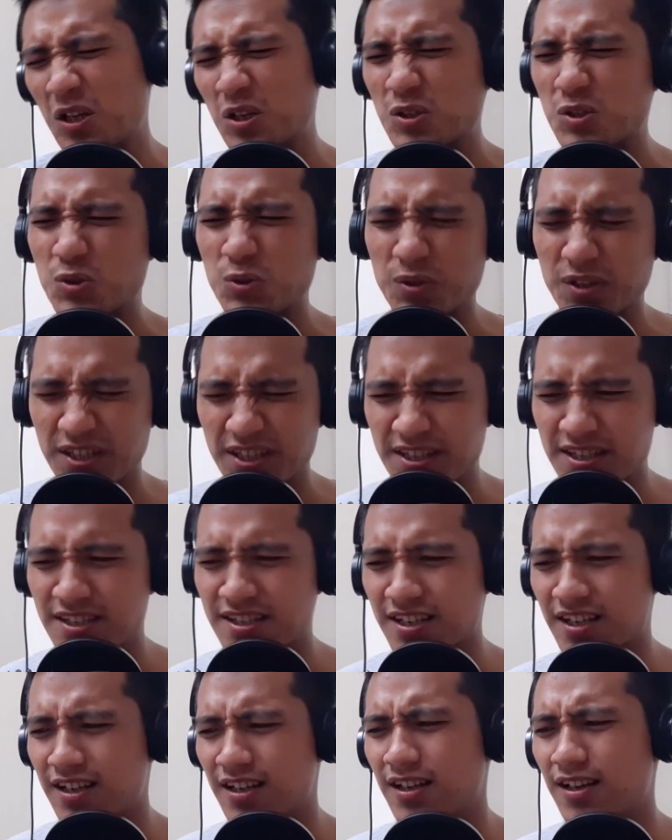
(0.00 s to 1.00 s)
so this is
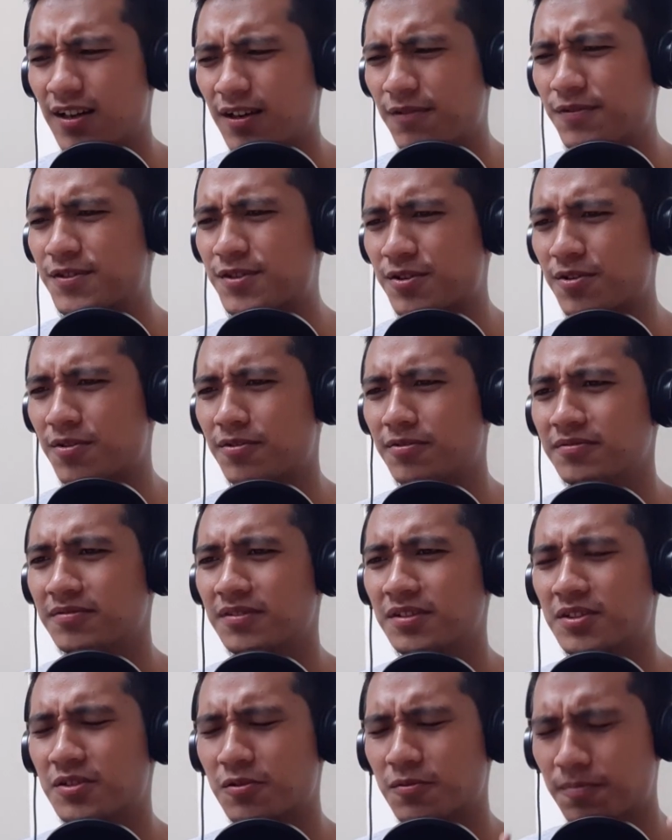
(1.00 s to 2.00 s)
a love song.
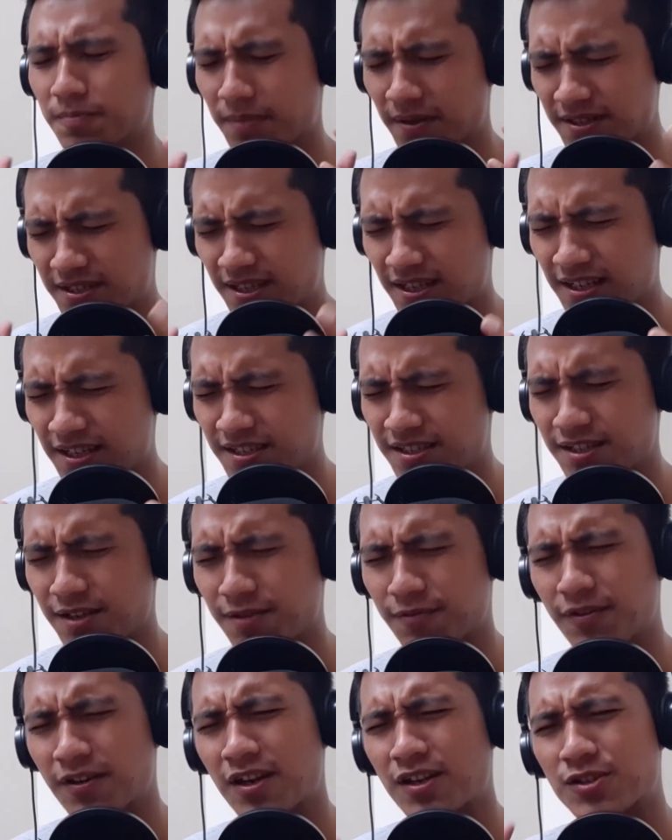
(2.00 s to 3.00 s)
So basically saying,
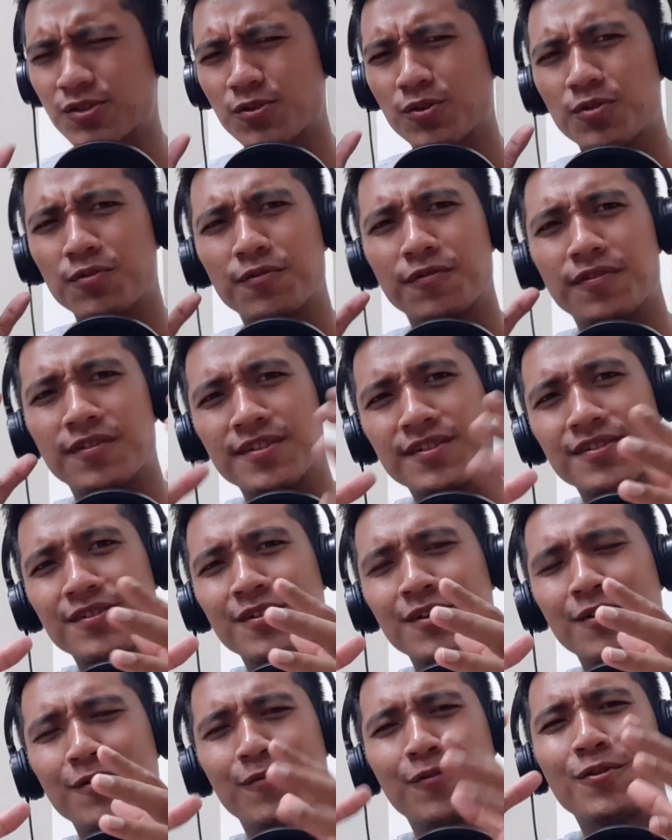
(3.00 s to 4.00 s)
when I saw you for
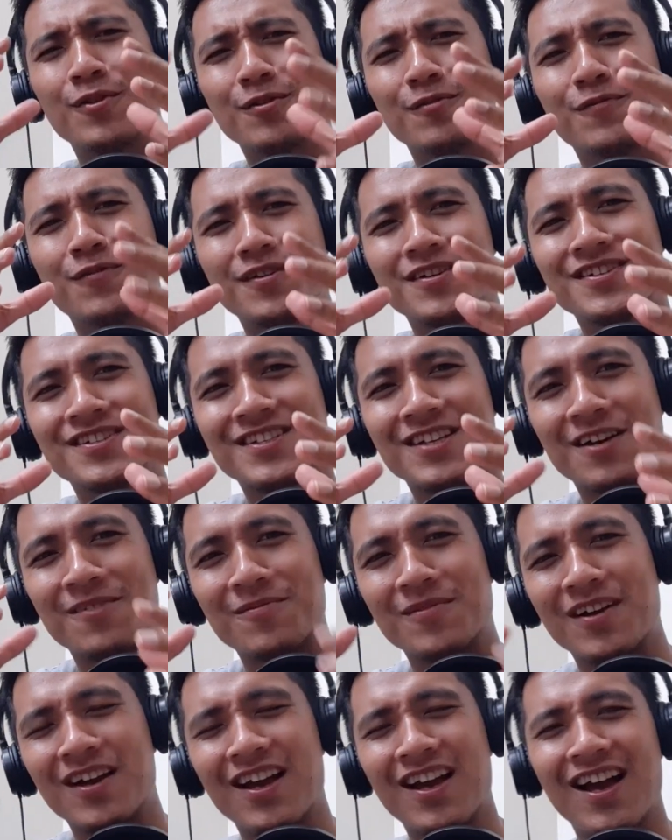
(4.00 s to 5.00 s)
the first time,
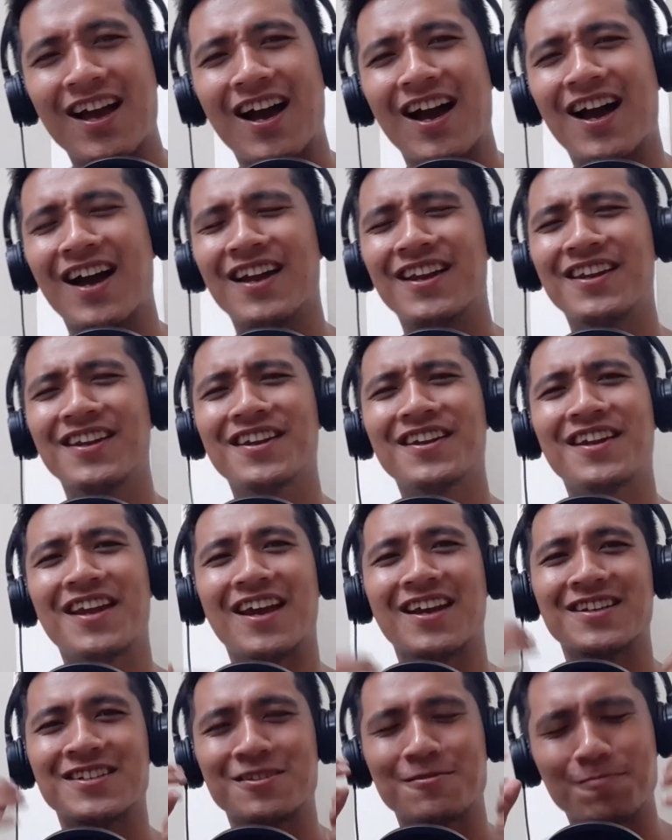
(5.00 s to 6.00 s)
I didn't
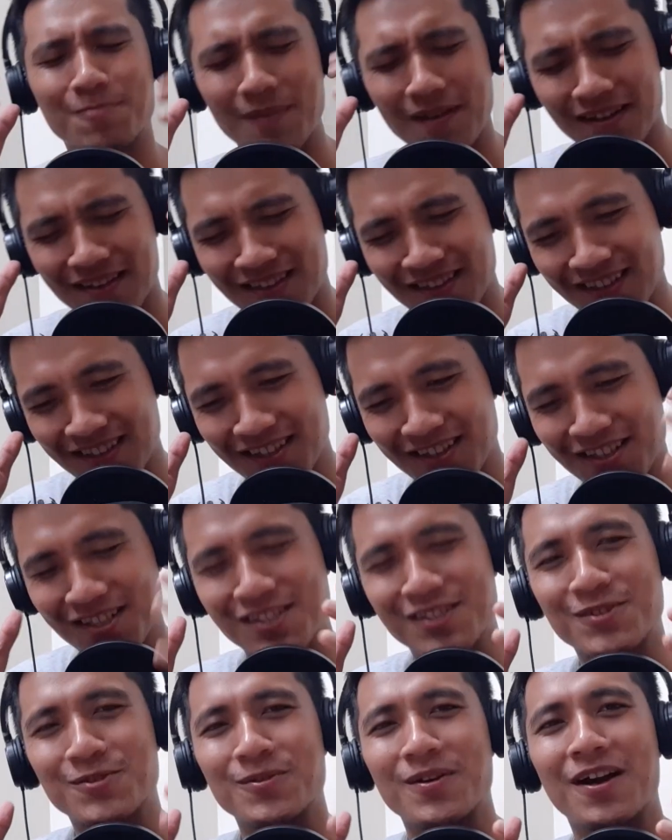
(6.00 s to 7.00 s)
expect
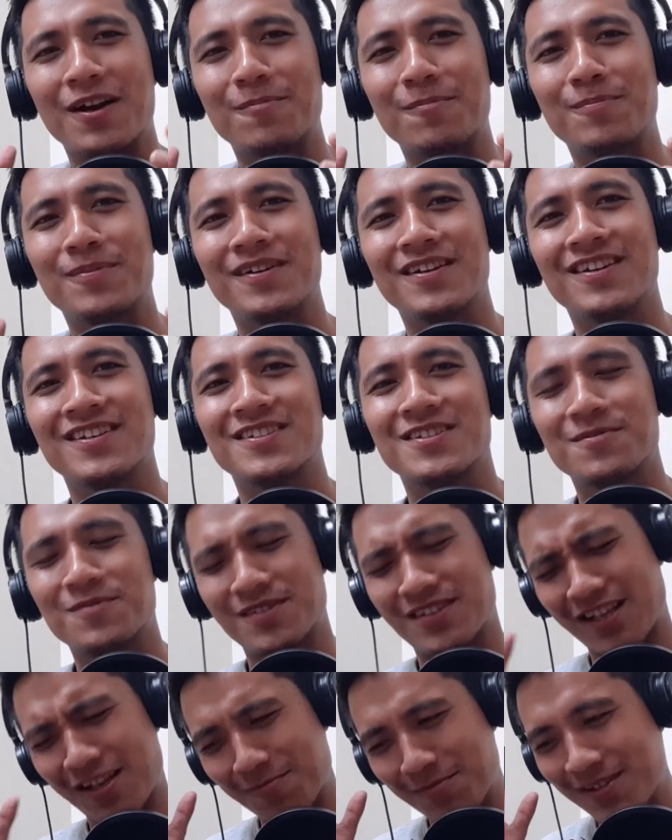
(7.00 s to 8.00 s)
this to happen. It seems
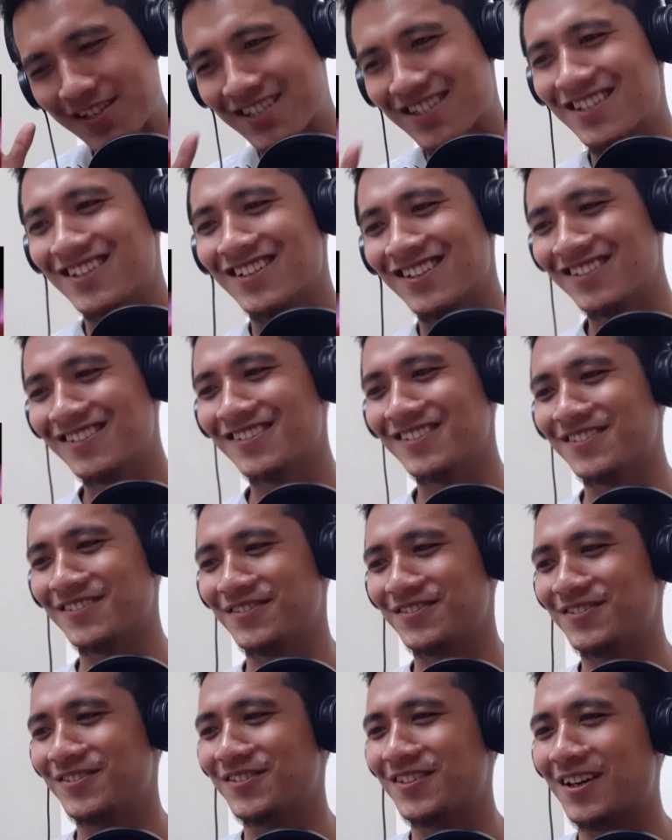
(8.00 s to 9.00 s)
that means love
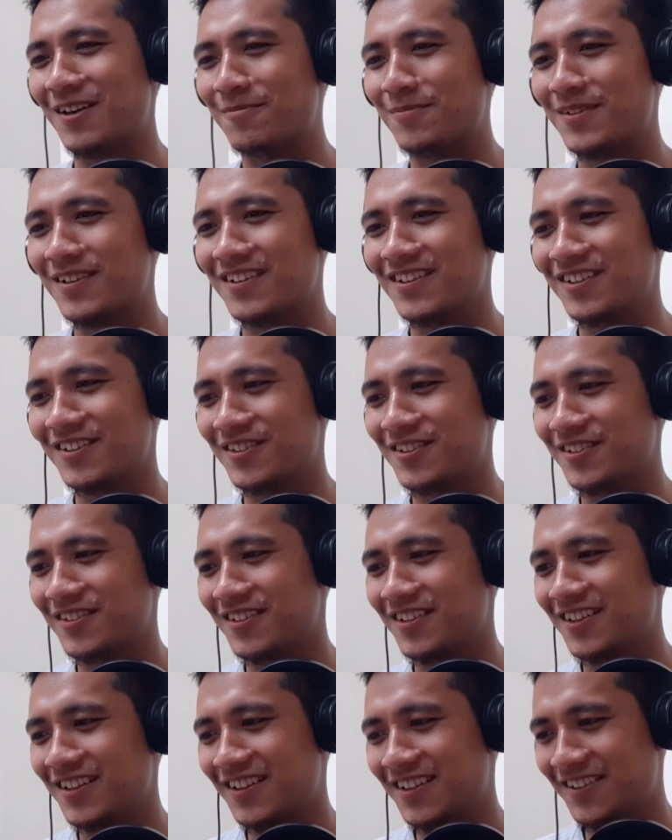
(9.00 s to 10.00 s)
to happen, you know.
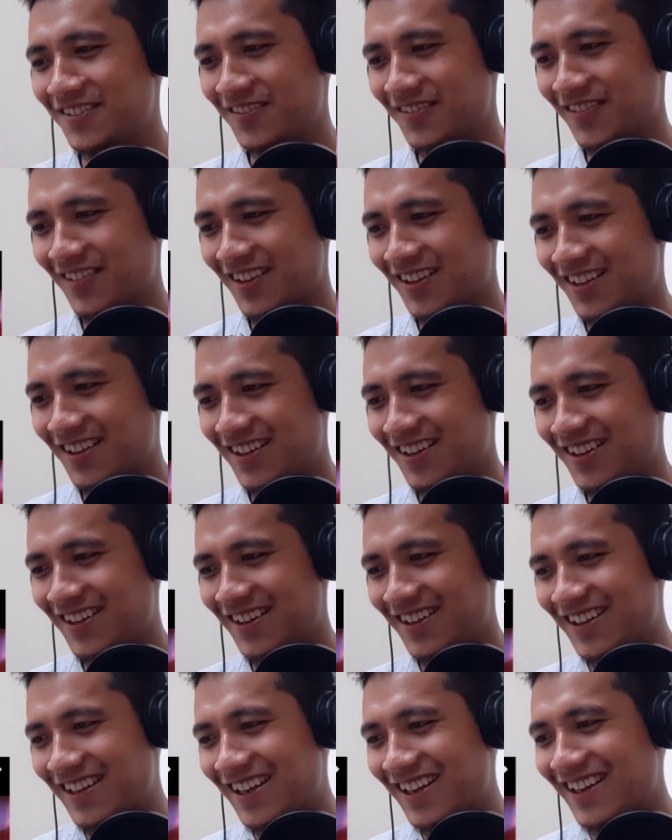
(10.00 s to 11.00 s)

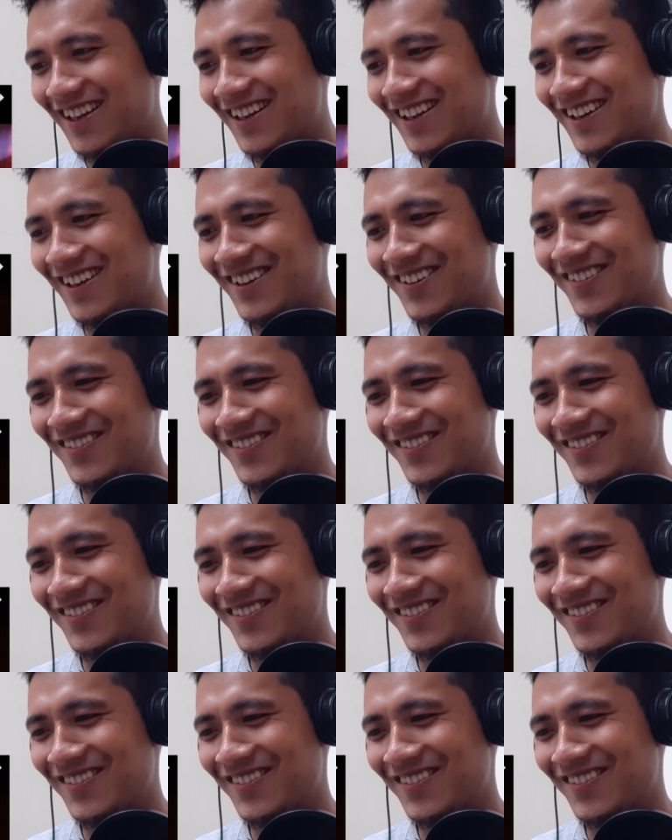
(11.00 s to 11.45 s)
Damn.